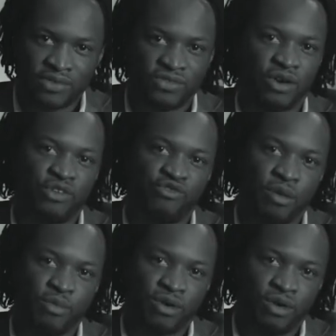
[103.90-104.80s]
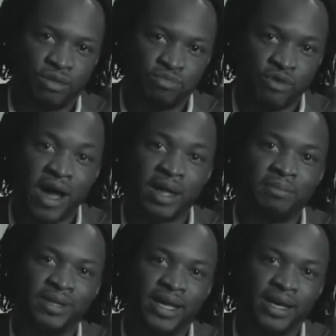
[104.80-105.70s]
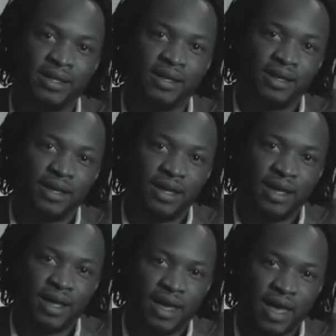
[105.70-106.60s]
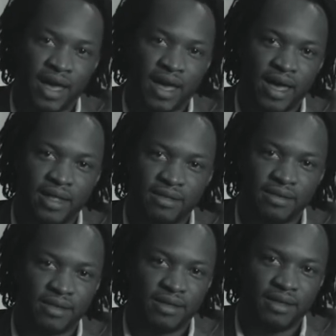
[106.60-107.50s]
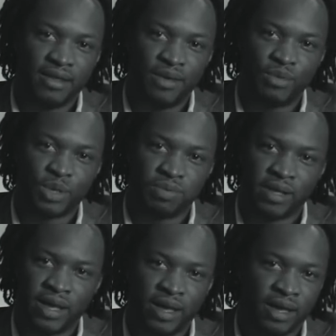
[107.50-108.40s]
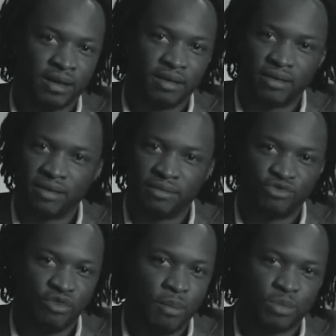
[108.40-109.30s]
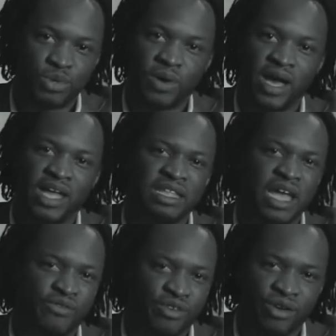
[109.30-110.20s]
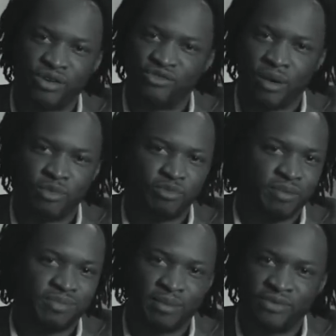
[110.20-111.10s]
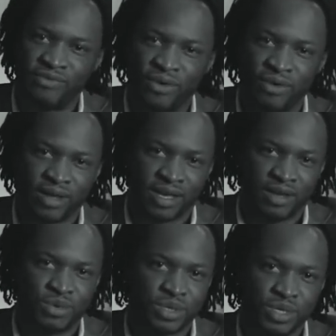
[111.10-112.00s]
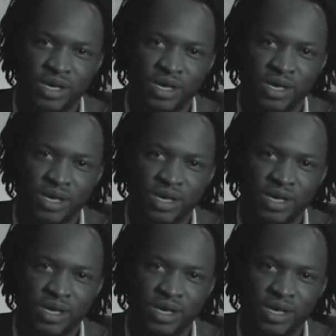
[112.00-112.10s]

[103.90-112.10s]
saw a drummer called Brian Blade, and he was playing drums the way I'd never heard drums being played before. Like, it was